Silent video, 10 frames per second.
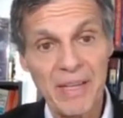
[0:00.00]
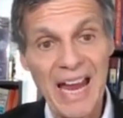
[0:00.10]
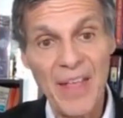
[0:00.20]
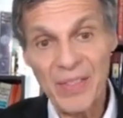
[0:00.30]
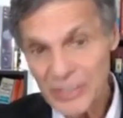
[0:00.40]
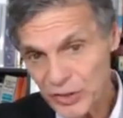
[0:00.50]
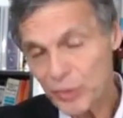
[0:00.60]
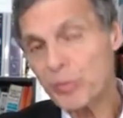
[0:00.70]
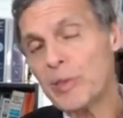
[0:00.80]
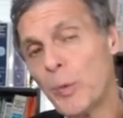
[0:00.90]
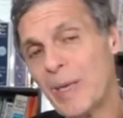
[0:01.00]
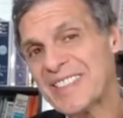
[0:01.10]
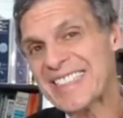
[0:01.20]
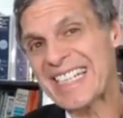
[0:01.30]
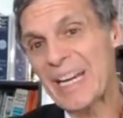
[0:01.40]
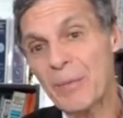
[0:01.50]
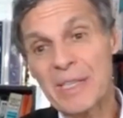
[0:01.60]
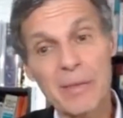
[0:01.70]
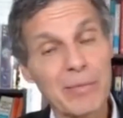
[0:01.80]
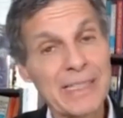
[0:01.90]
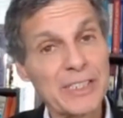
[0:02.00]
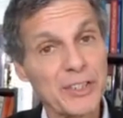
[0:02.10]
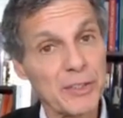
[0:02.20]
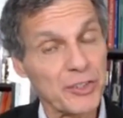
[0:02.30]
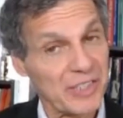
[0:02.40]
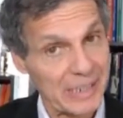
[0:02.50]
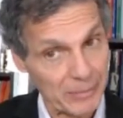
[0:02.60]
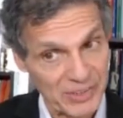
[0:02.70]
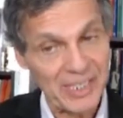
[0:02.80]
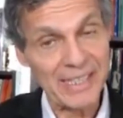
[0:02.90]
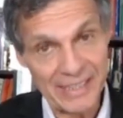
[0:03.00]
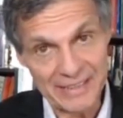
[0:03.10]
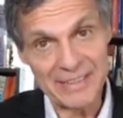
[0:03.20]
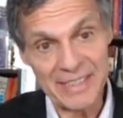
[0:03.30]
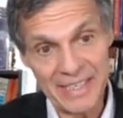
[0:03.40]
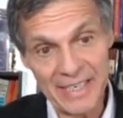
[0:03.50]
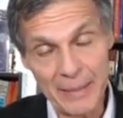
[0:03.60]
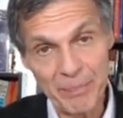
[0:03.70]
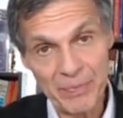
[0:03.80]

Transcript: And this is true once again with the research that I'm citing today.